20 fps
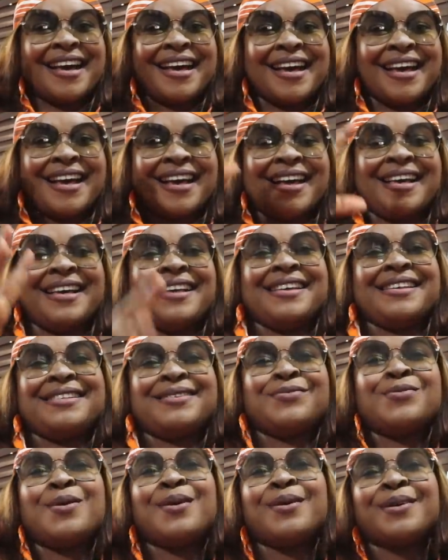
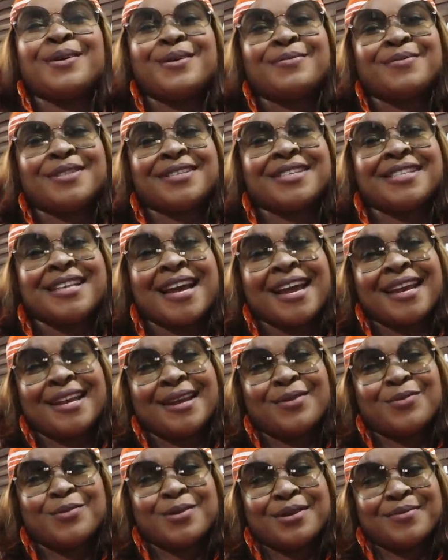Guys, welcome to
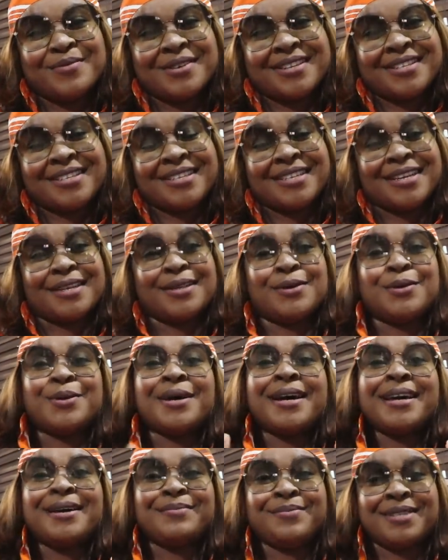Dyna Ekwueme's channel.
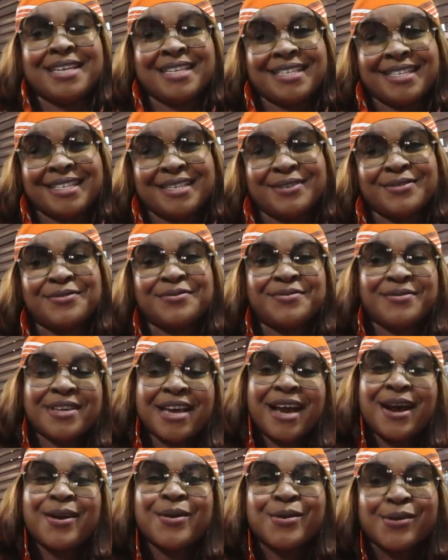I am Da
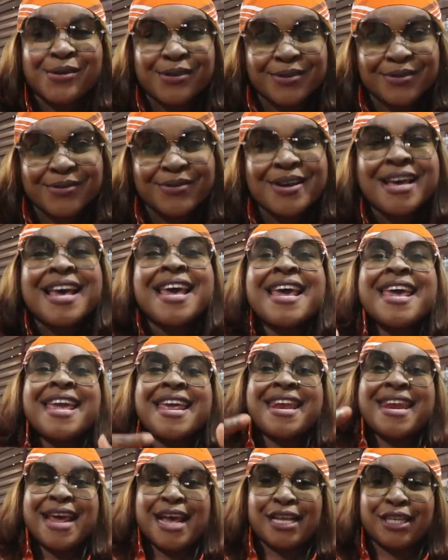Silva on
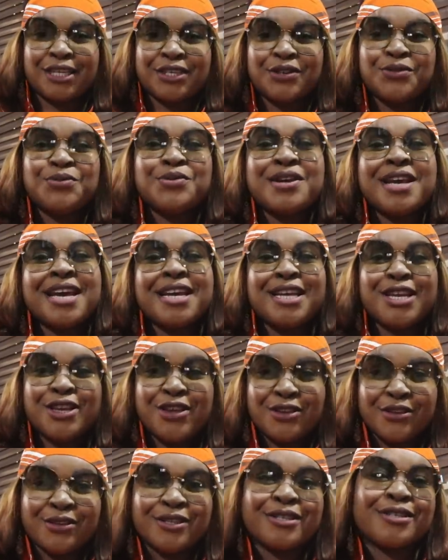a Nigerian
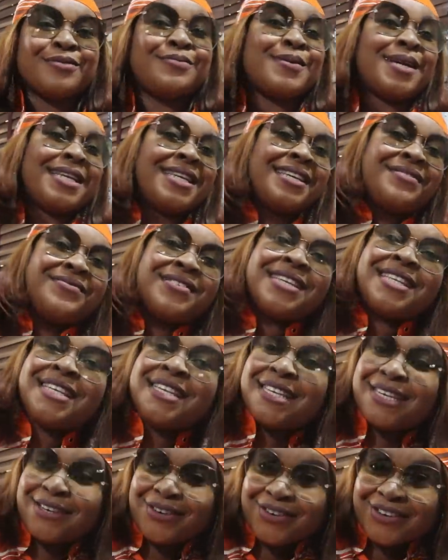YouTuber living
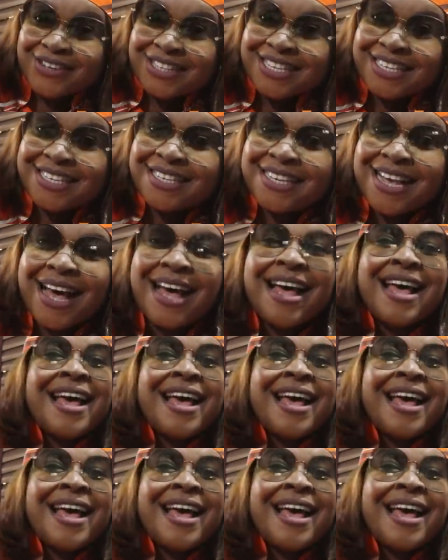in Onitsha.